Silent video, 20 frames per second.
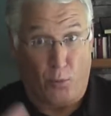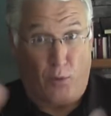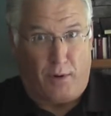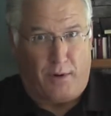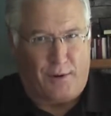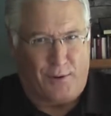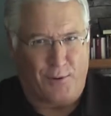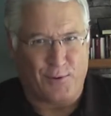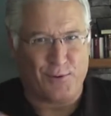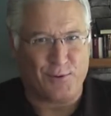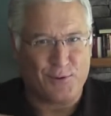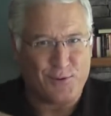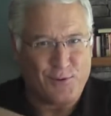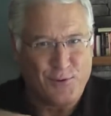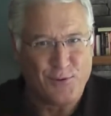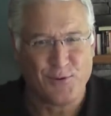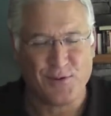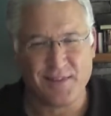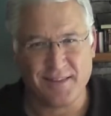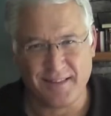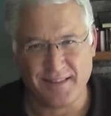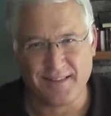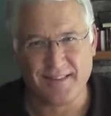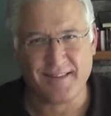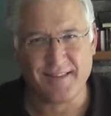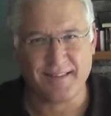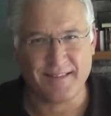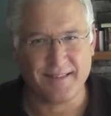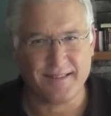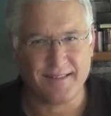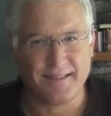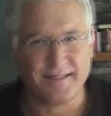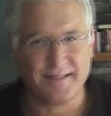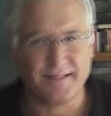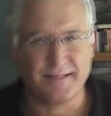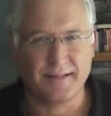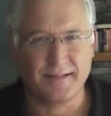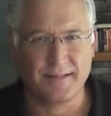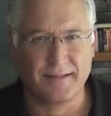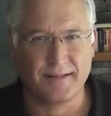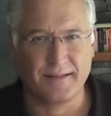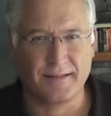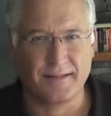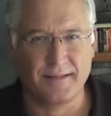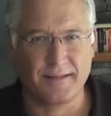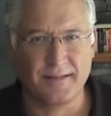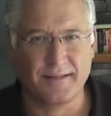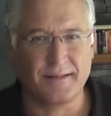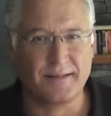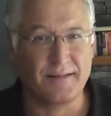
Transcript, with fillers: We can be joyful here on this earth.